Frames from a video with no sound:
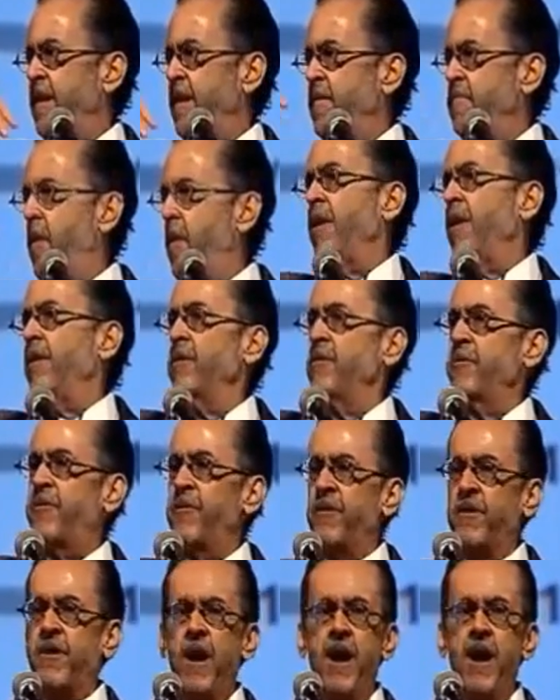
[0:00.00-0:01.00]
Martin
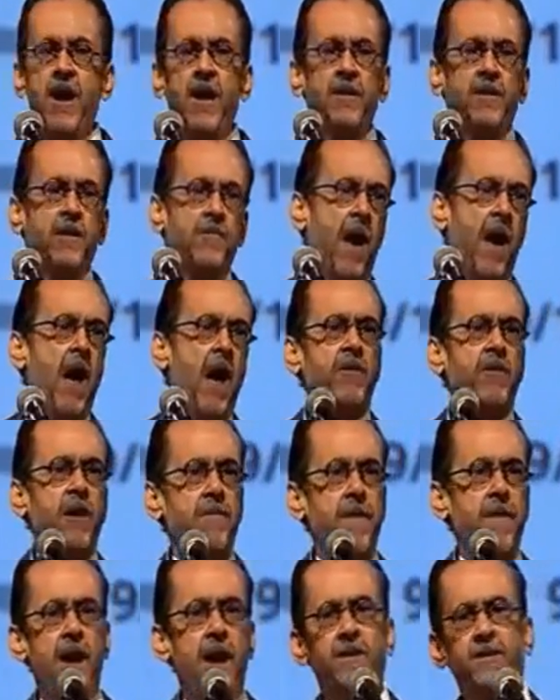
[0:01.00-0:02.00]
Luther King to
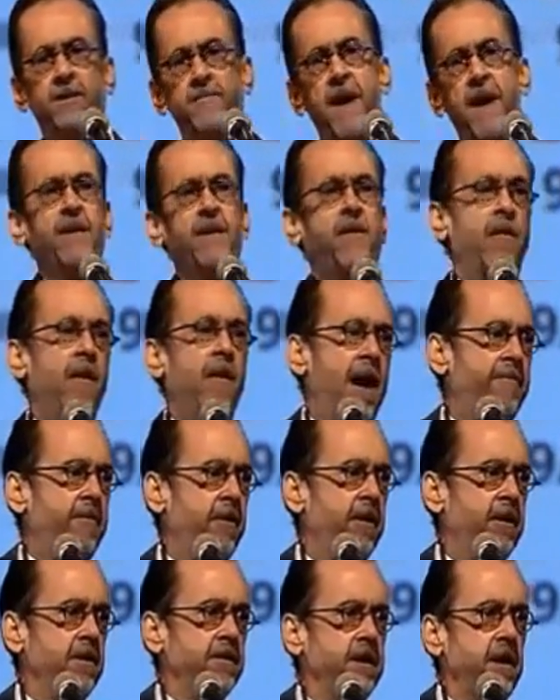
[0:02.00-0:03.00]
Malcolm X to Medgar
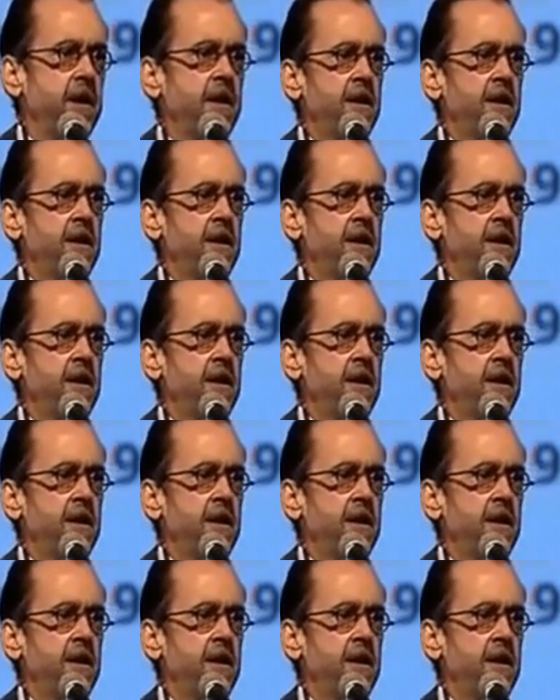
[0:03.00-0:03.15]
Evers,